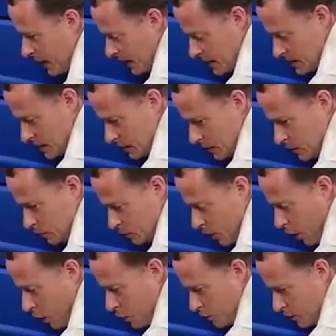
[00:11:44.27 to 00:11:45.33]
there is a little
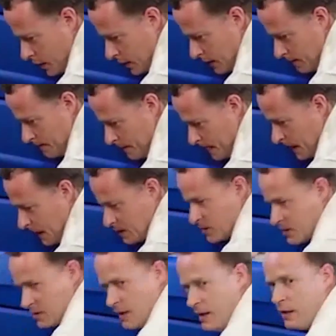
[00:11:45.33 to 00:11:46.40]
O-ring, a
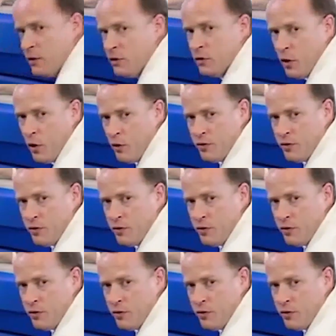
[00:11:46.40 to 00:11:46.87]
seal